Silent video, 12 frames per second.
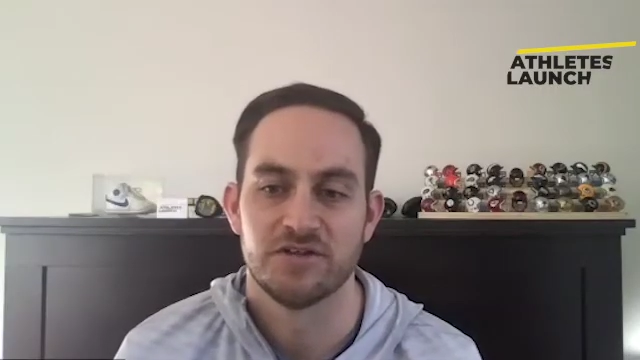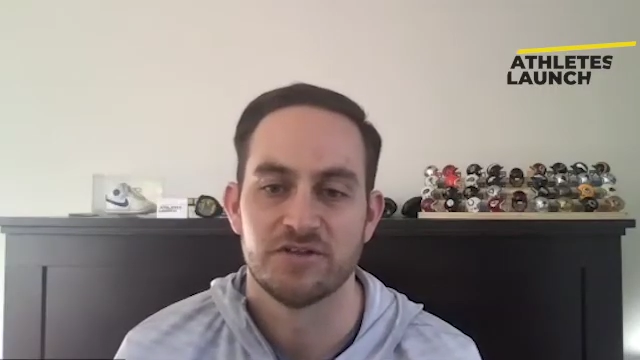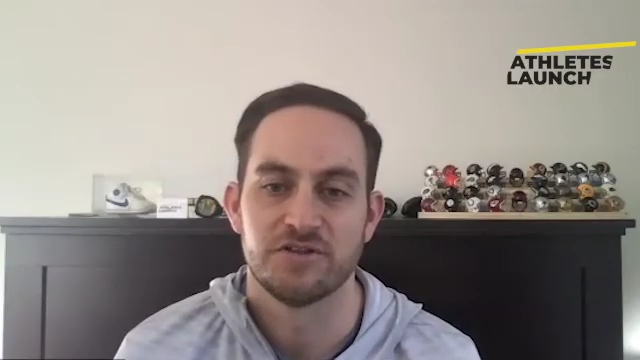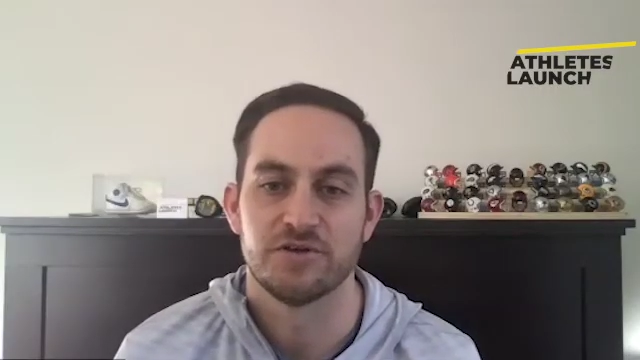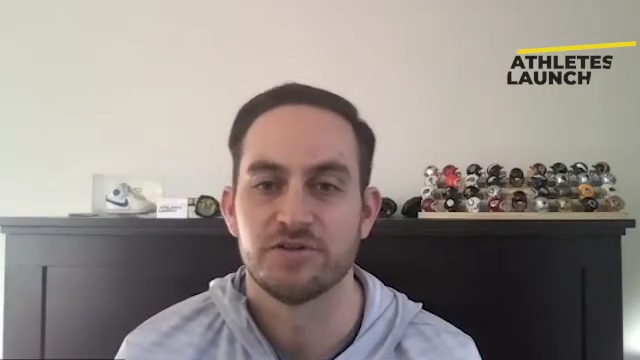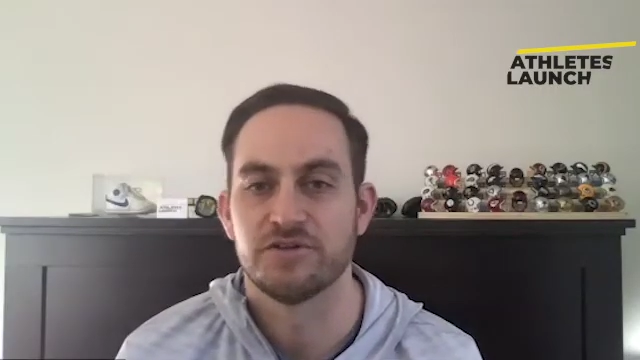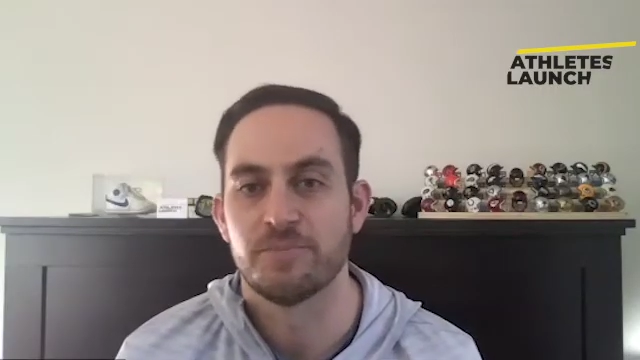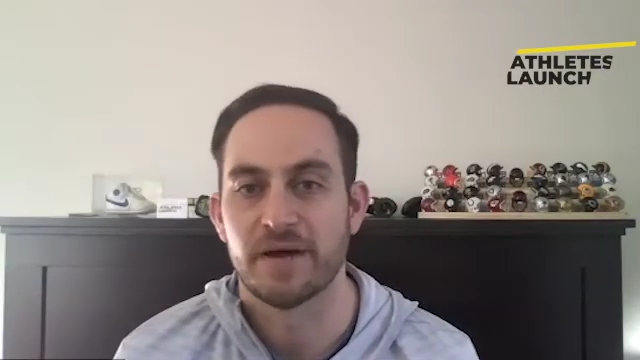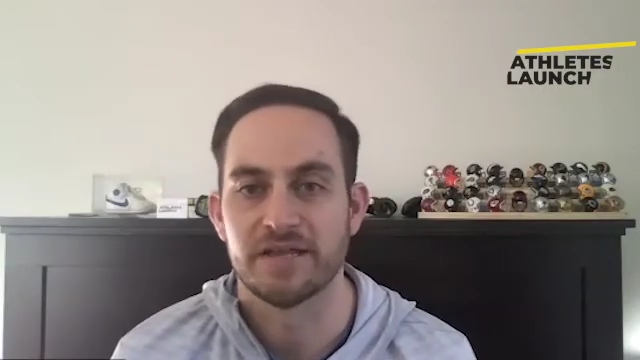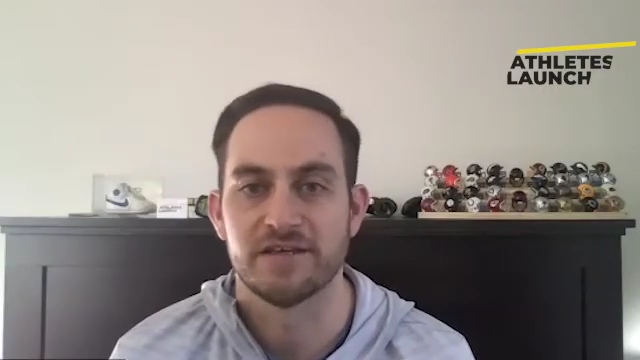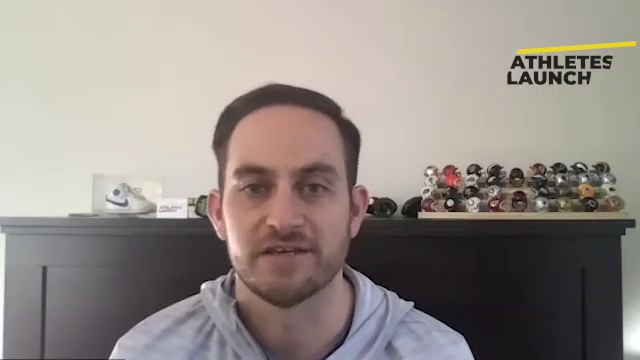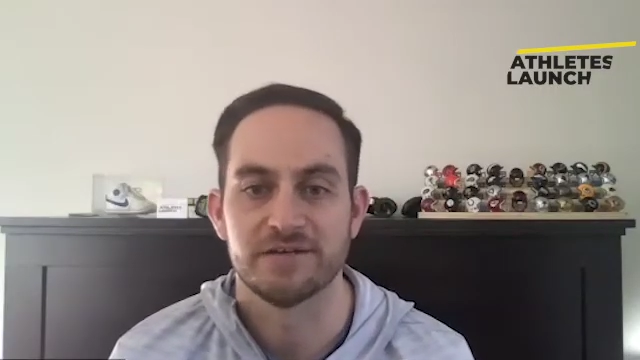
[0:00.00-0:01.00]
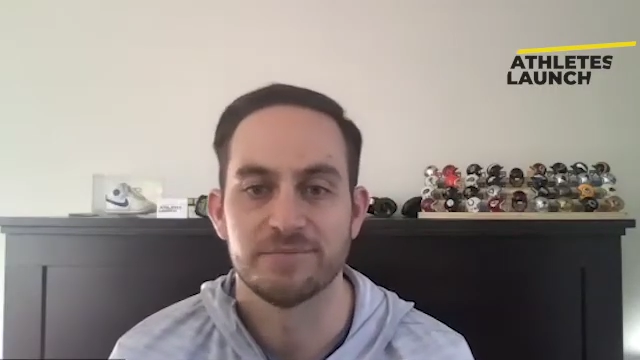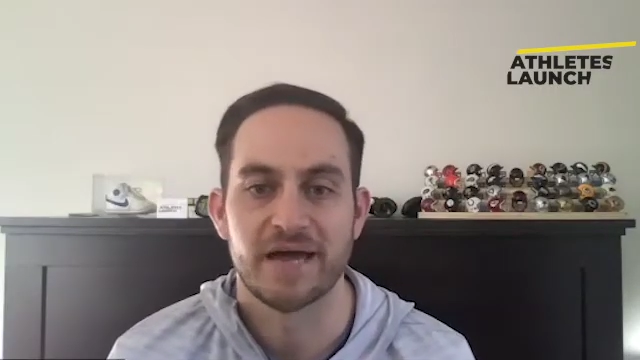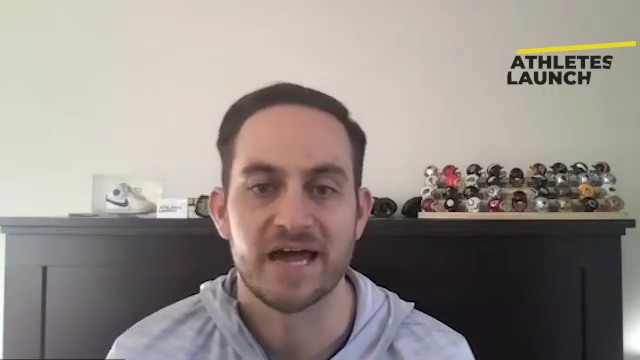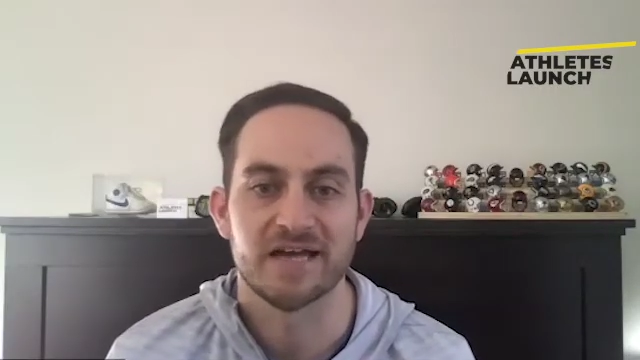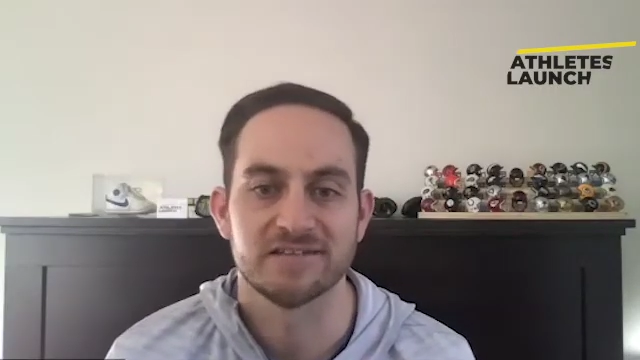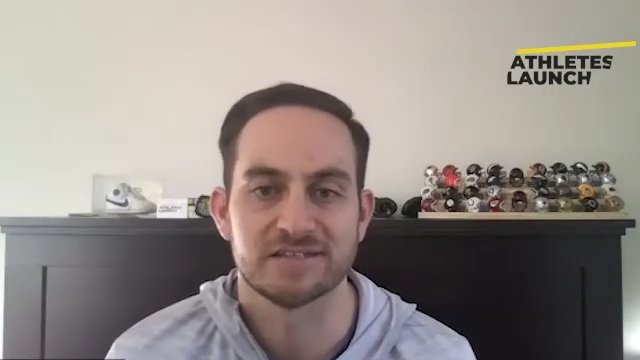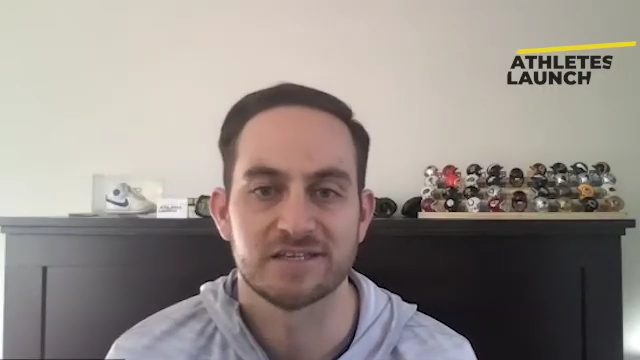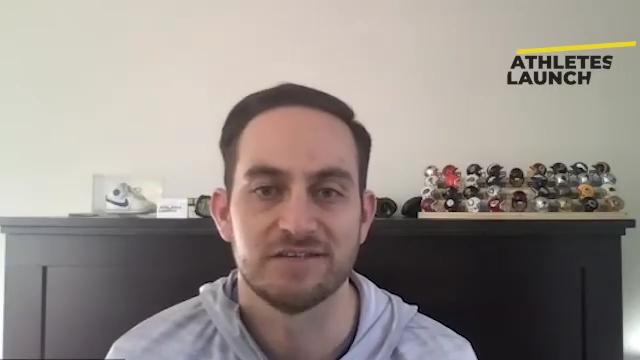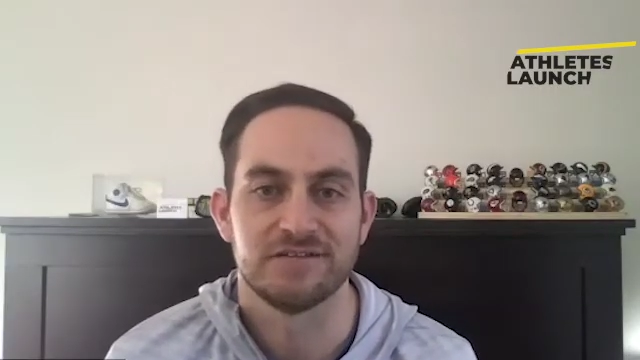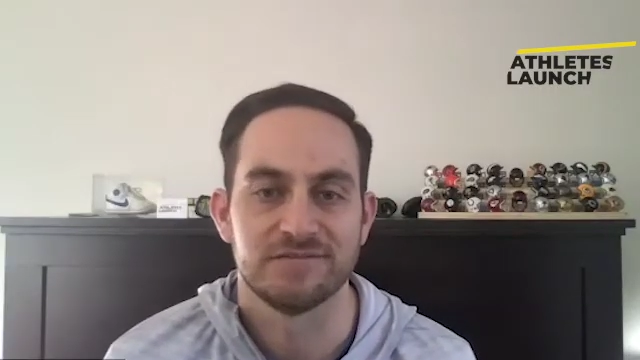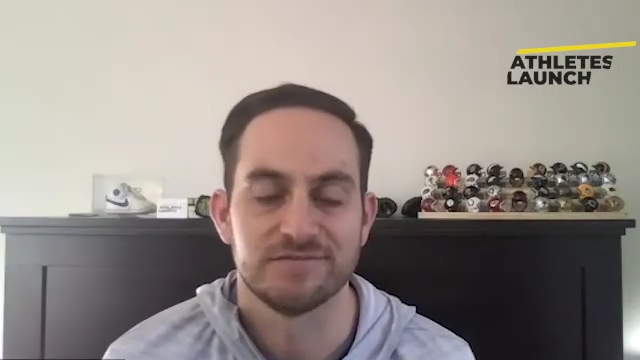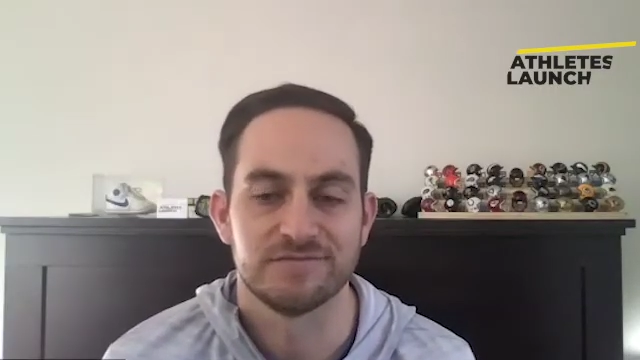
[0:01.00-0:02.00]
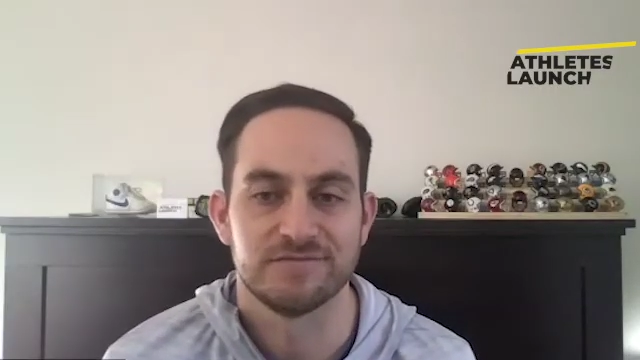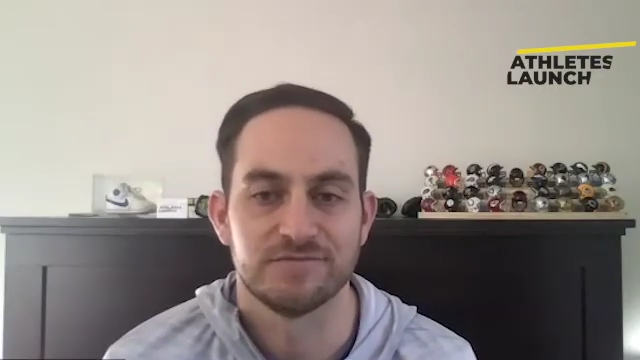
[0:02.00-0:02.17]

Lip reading: the past can,